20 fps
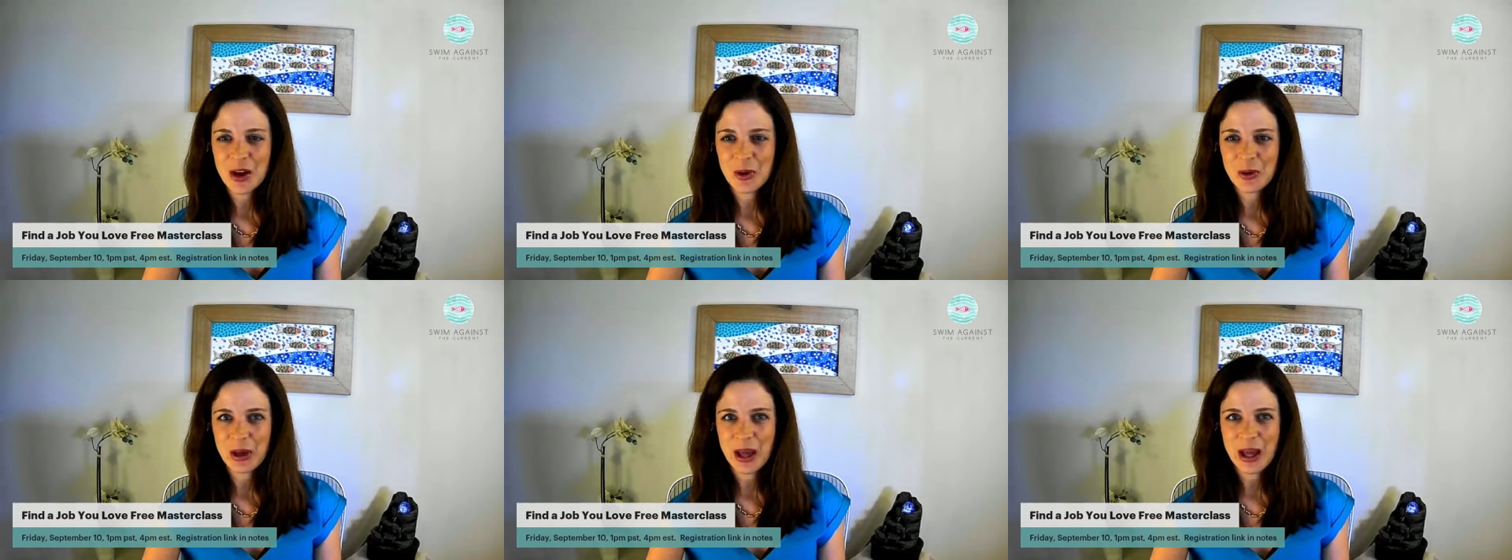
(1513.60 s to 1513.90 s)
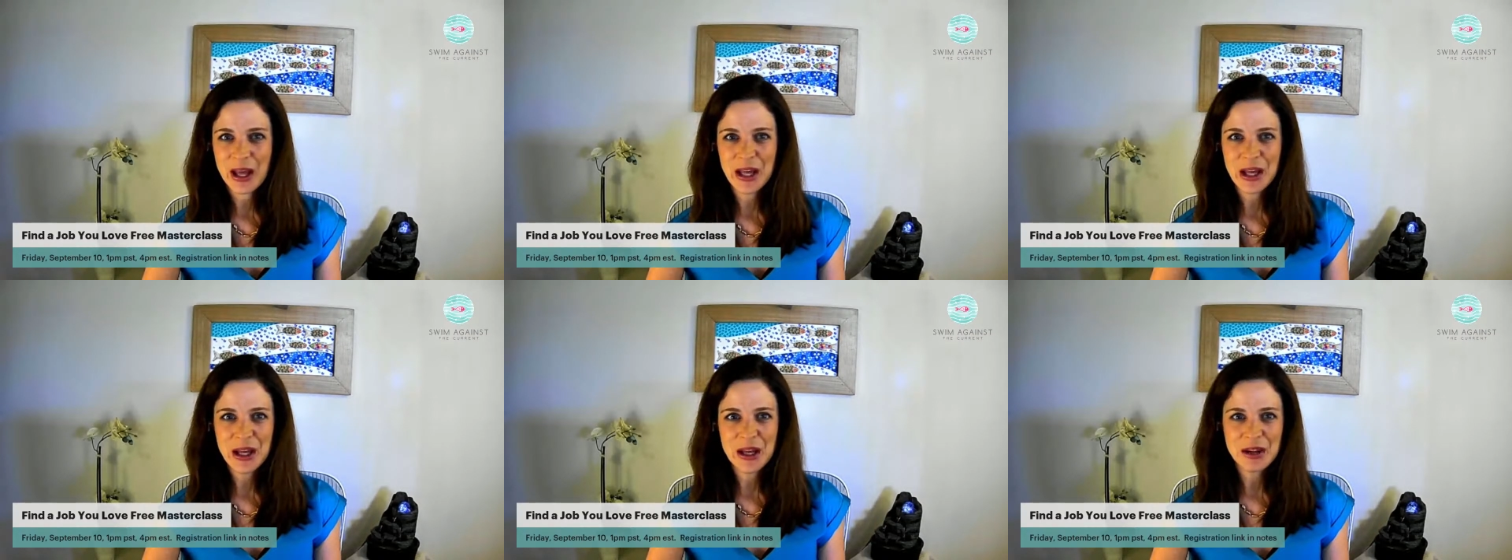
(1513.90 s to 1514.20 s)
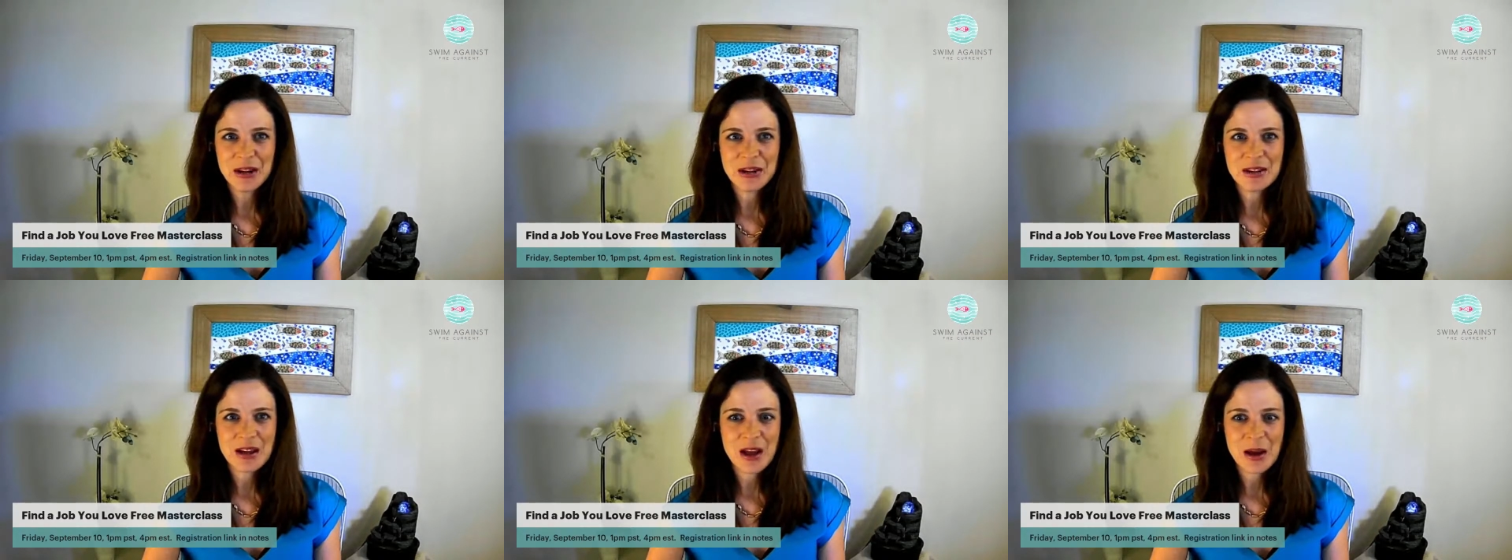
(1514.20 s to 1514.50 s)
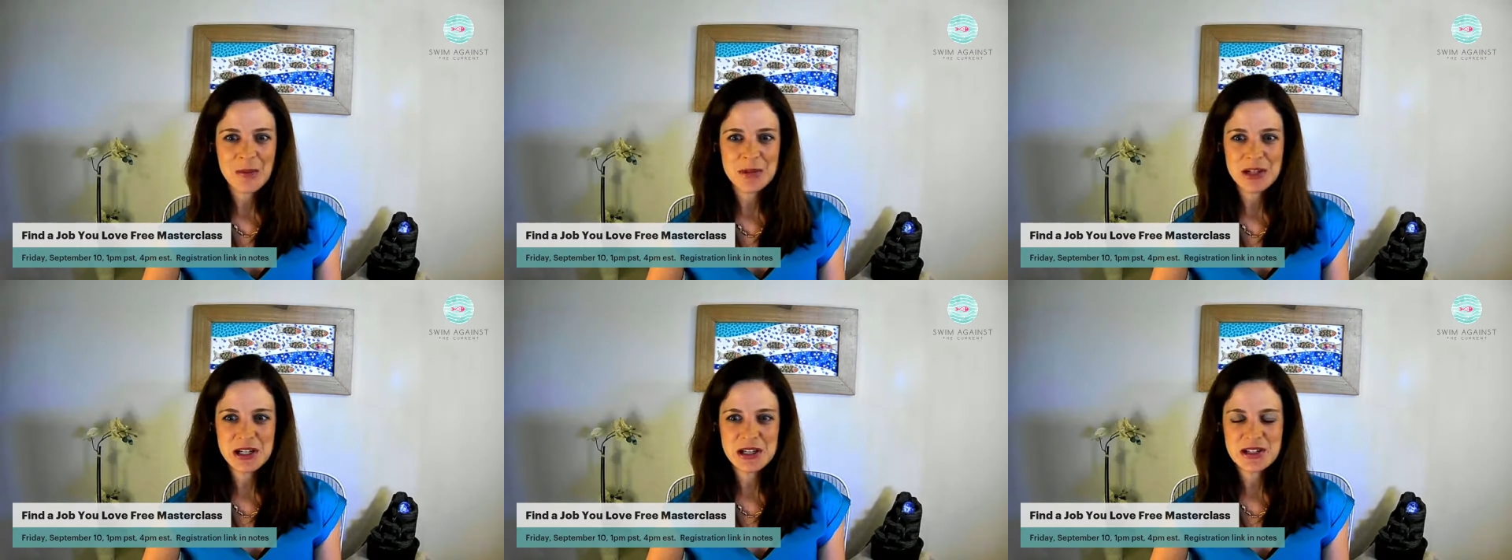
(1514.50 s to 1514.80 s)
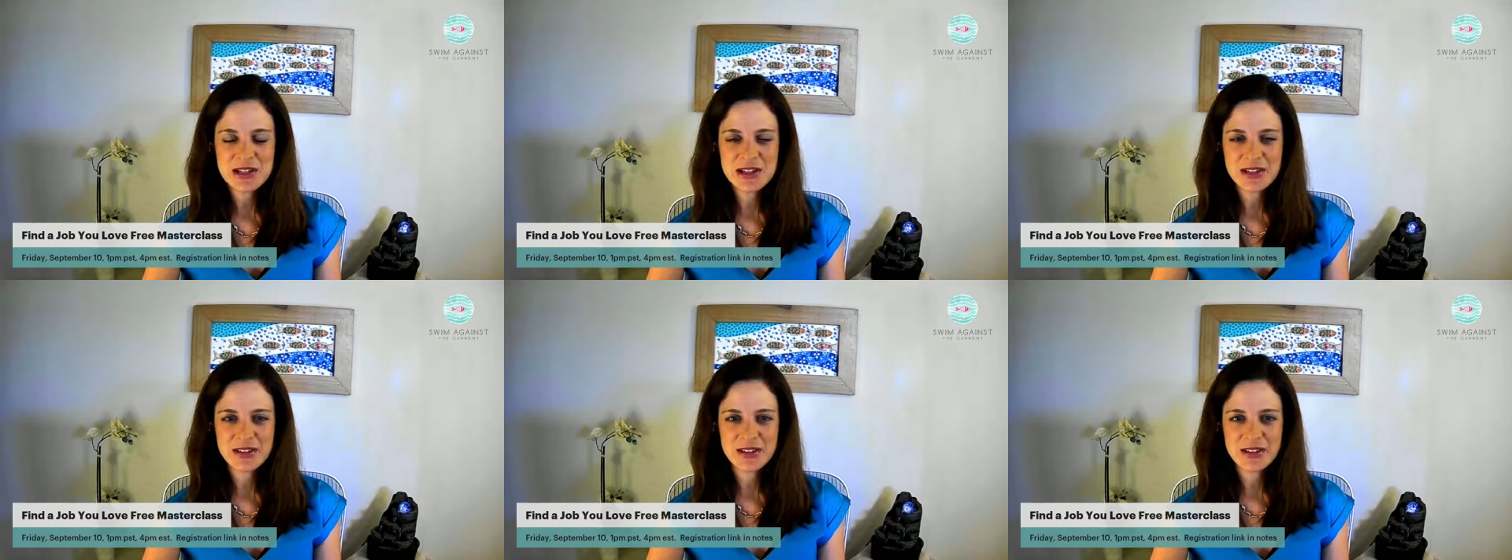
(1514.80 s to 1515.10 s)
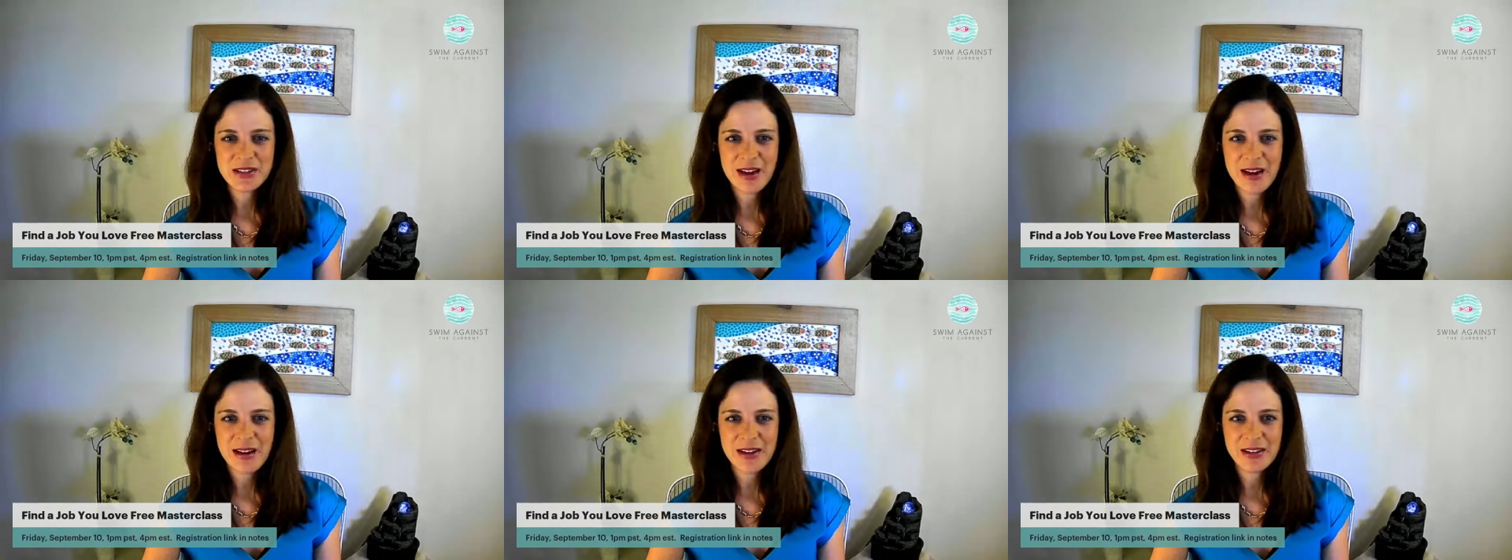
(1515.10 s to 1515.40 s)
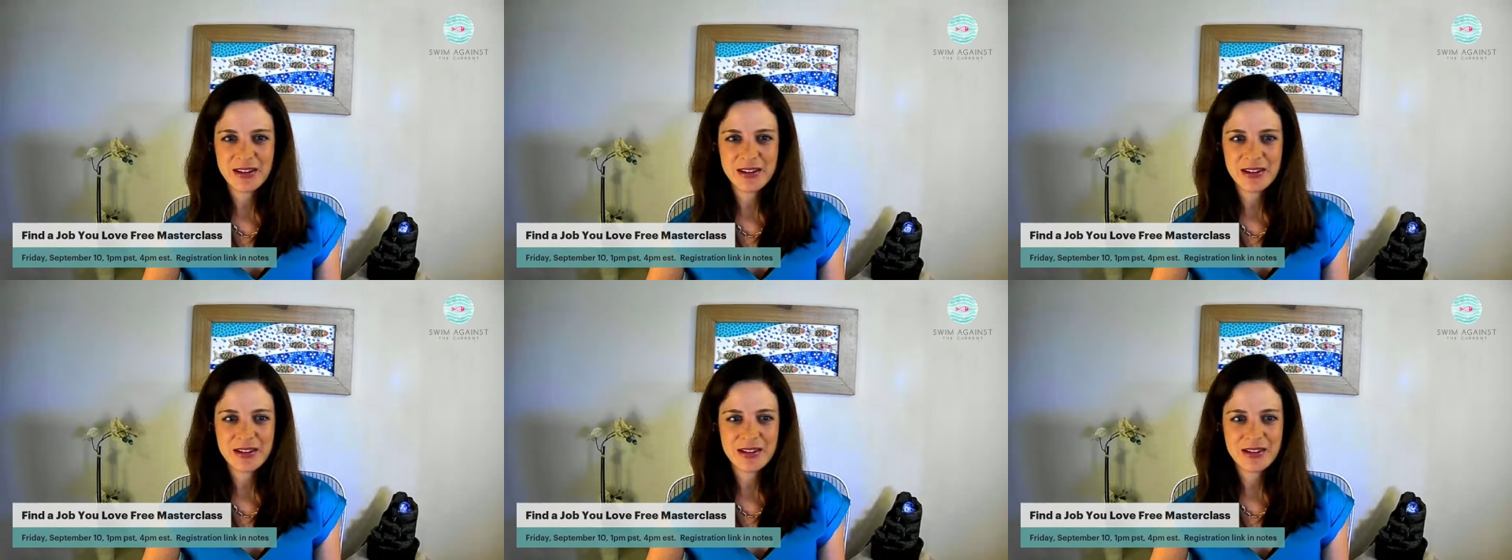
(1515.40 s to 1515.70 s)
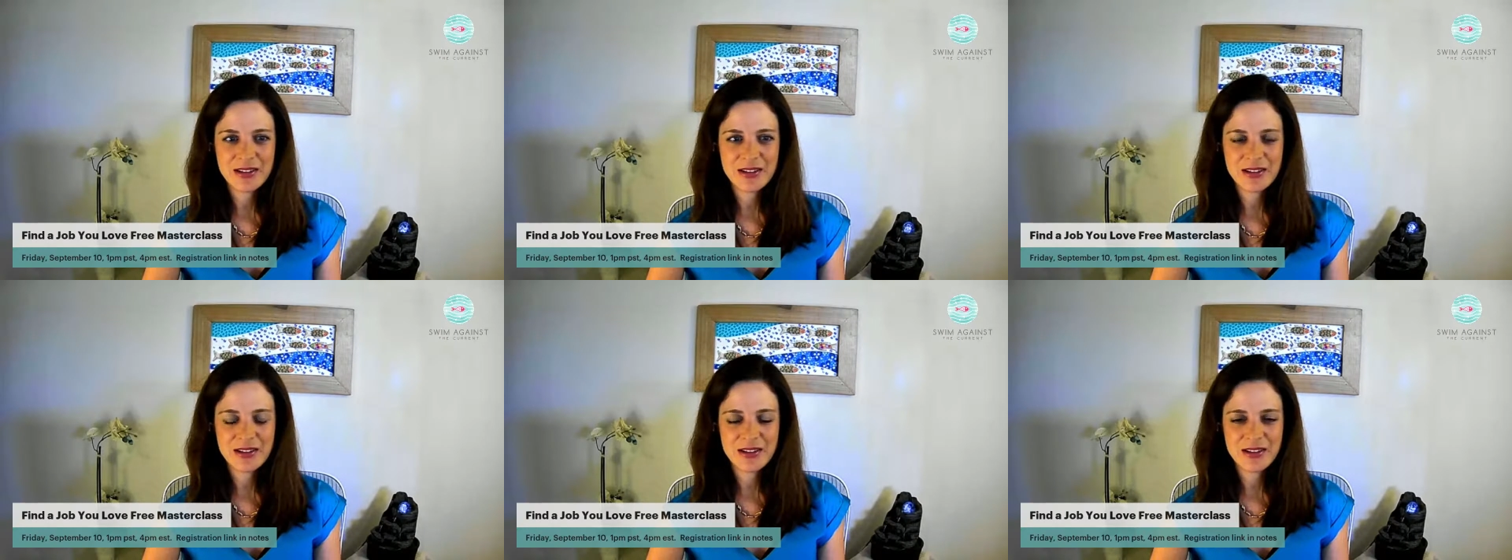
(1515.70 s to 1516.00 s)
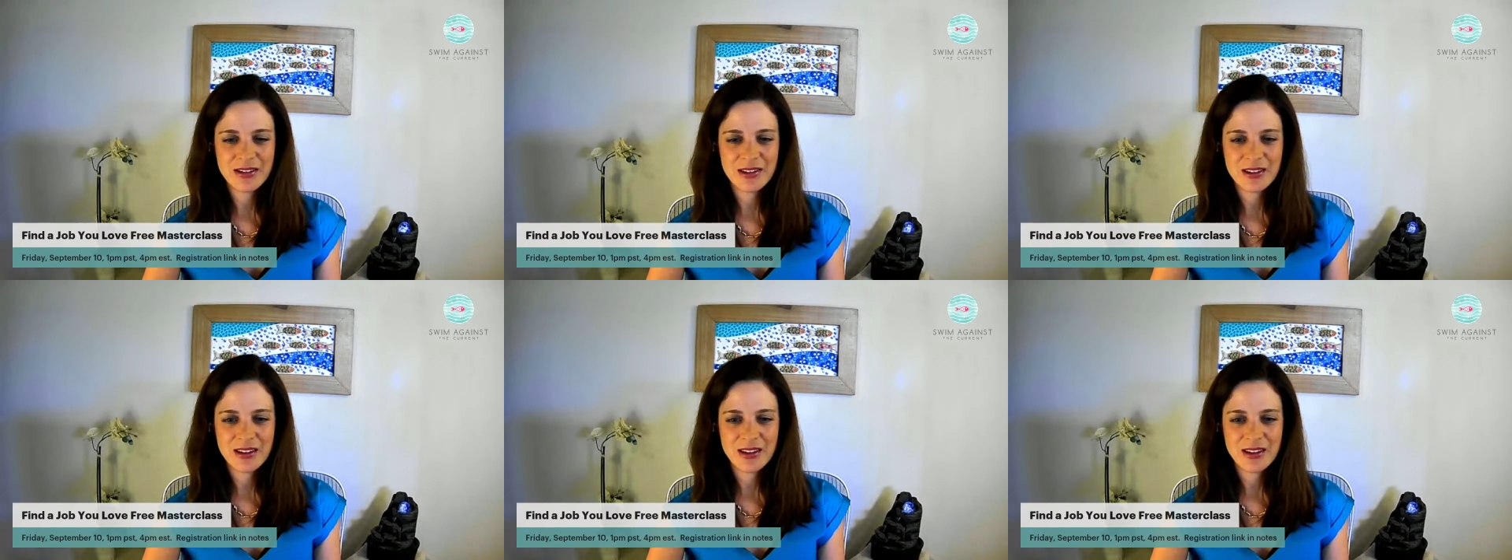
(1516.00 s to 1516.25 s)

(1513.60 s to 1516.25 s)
Okay, I'm going to take silence